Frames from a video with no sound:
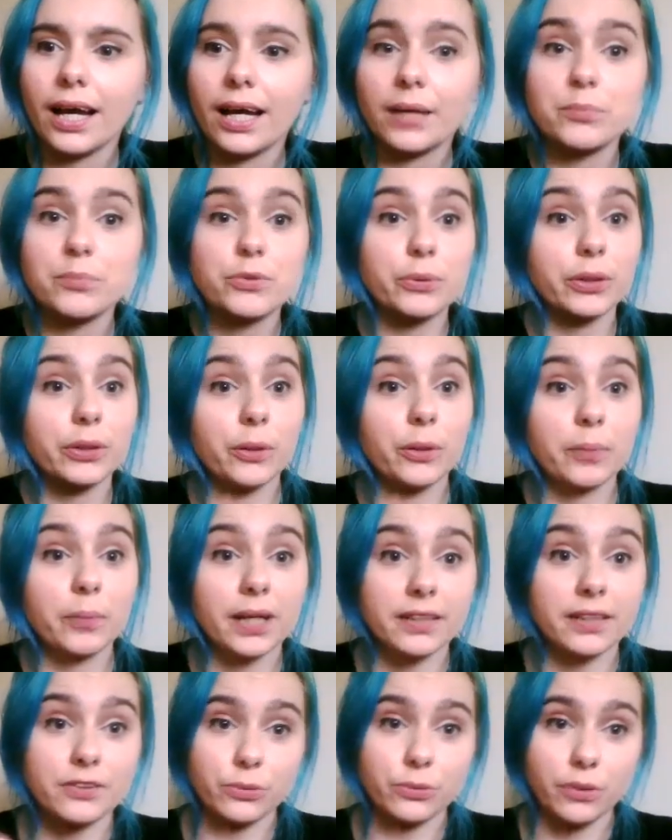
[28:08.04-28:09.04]
So we're going to go
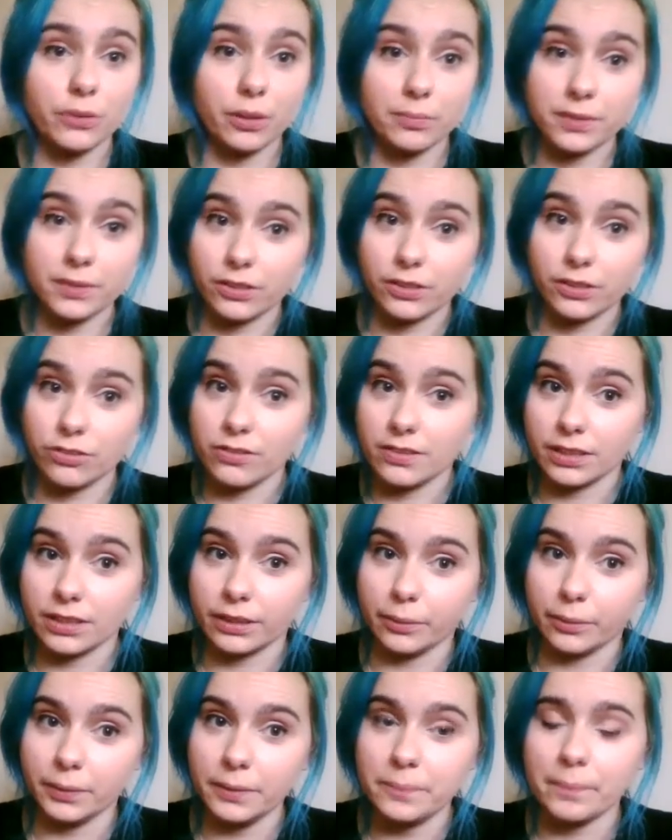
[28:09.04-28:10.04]
back to competitions a little
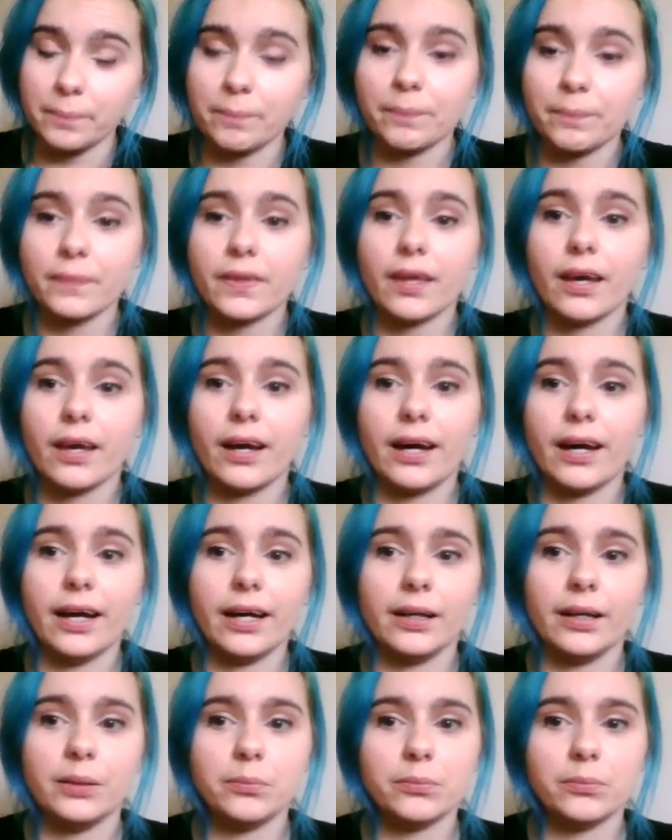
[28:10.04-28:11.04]
bit.
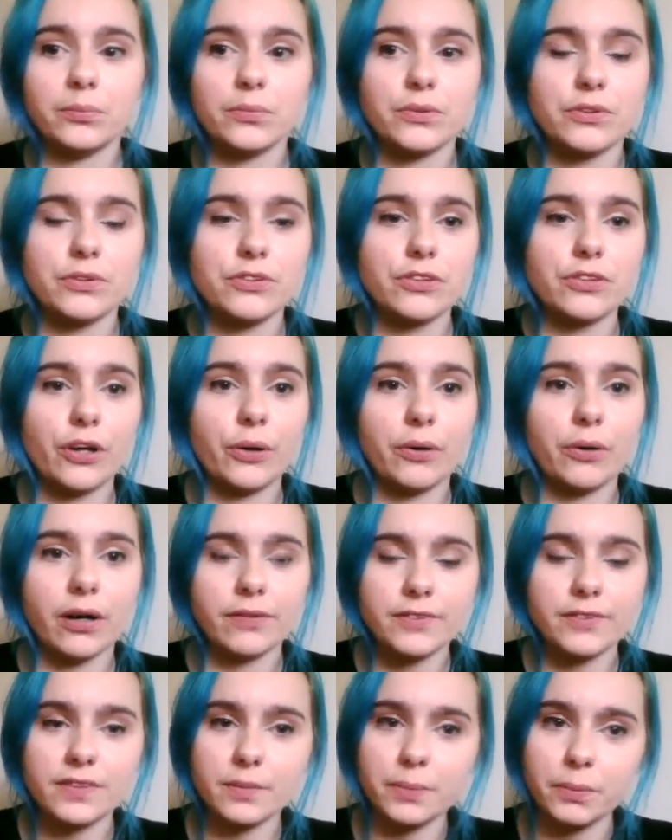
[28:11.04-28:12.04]
So
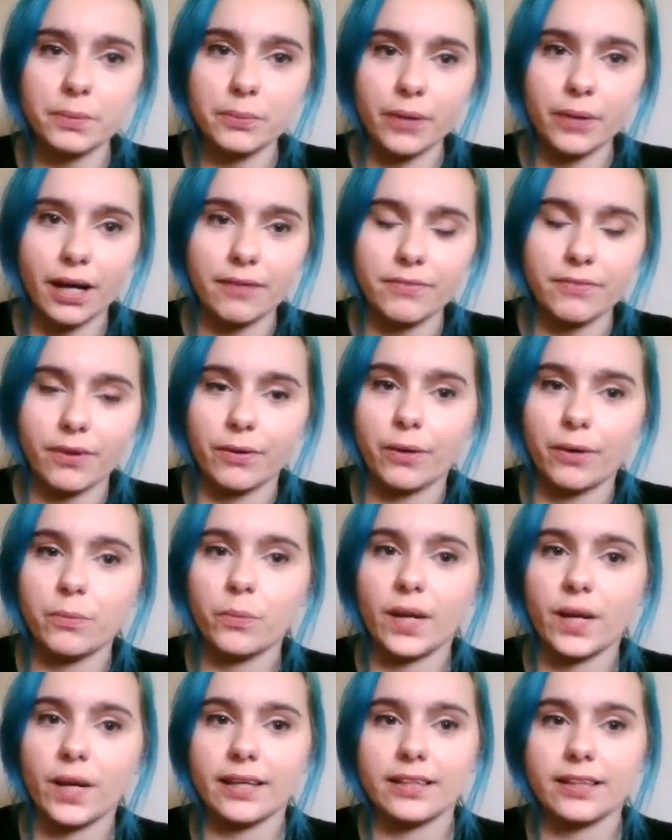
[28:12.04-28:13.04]
obviously people have their own
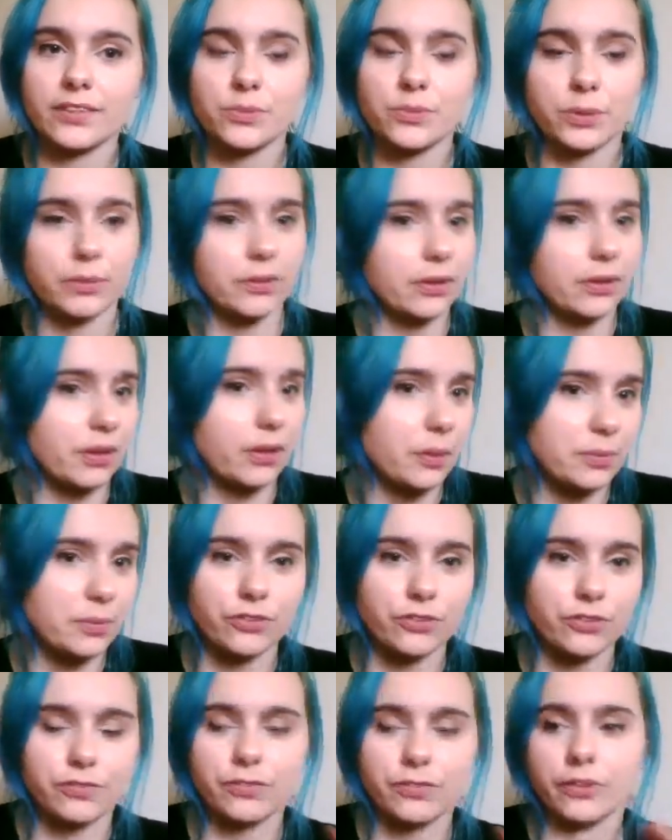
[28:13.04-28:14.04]
ways when they're on the
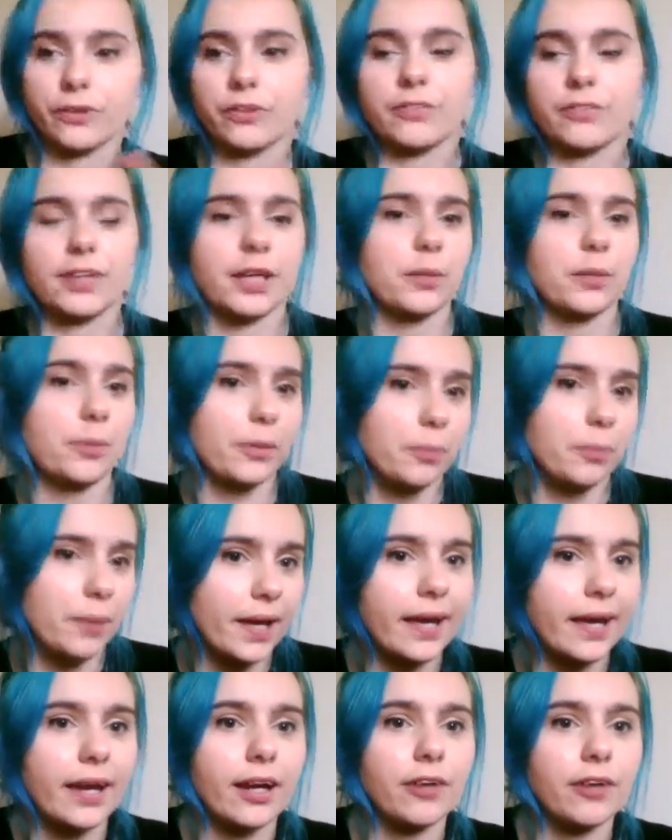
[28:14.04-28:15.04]
competition floor of like
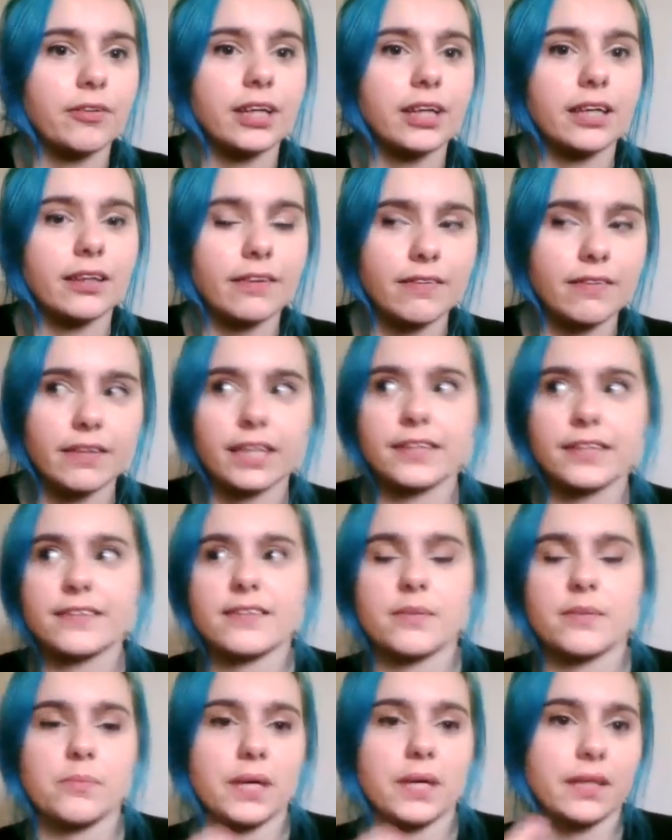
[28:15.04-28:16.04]
preparing things
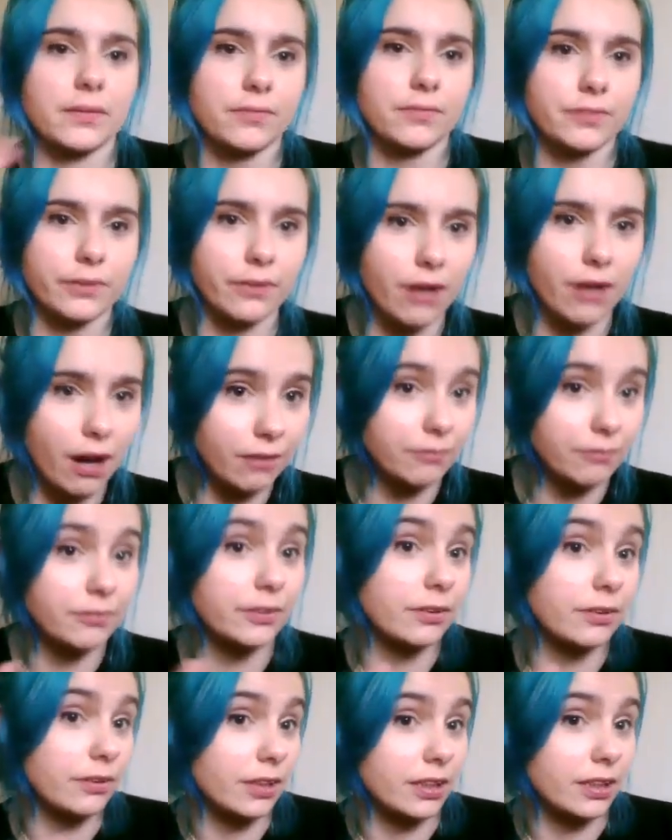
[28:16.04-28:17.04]
that make them feel
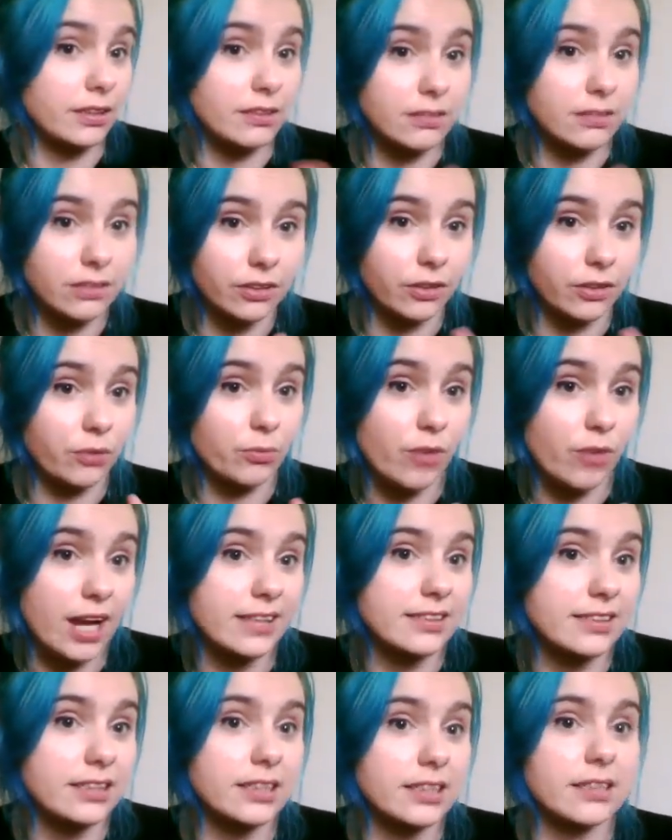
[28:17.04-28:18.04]
confident and,
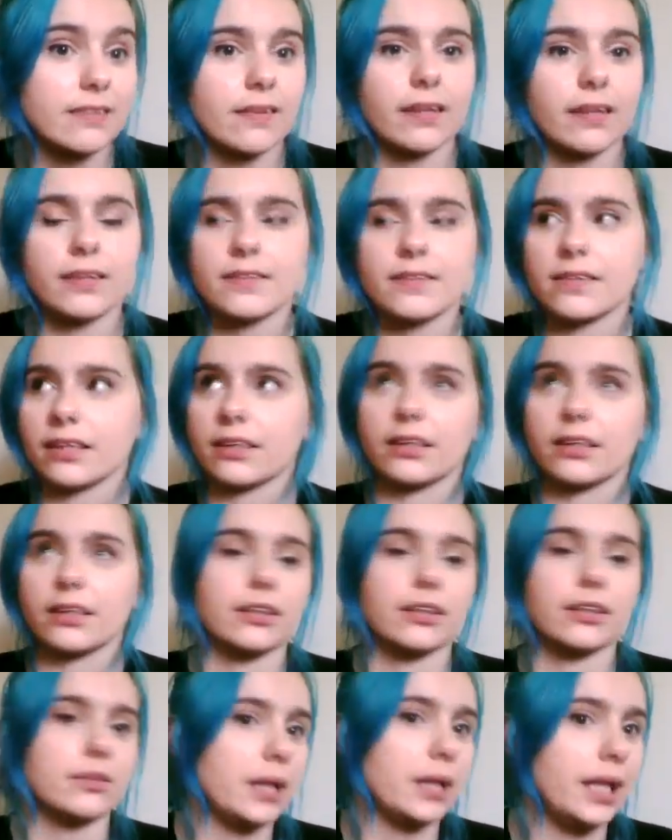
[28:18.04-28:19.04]
ready, things that can
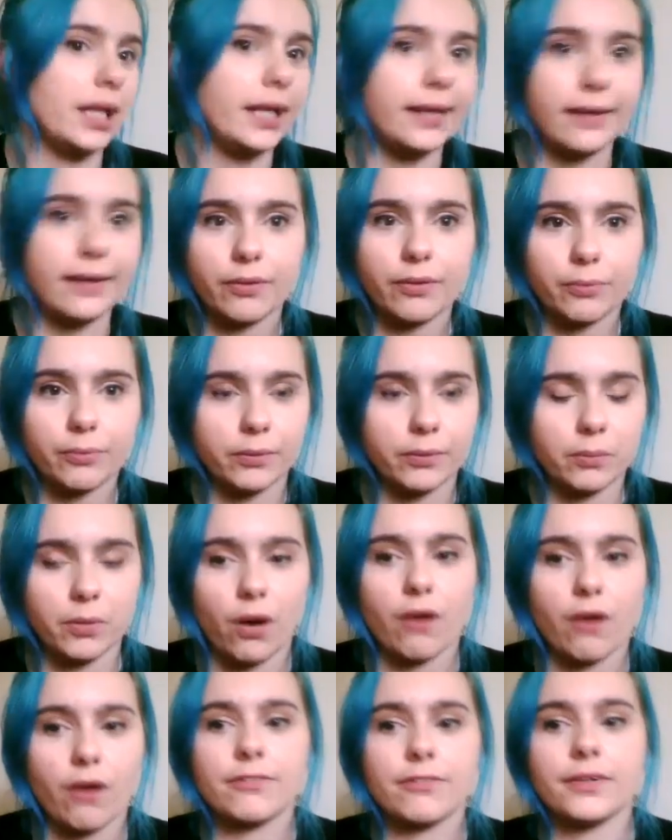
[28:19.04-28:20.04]
completely throw them
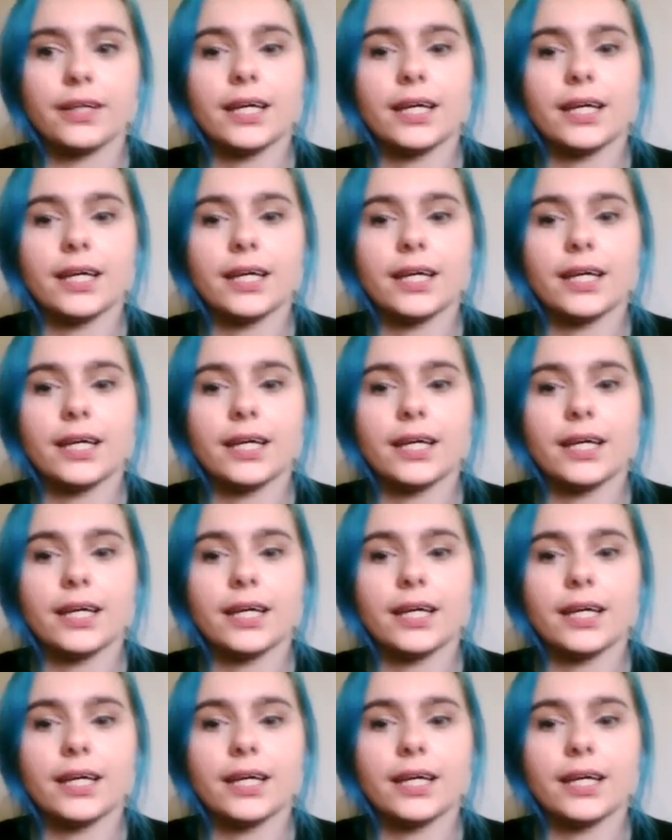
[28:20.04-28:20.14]
off.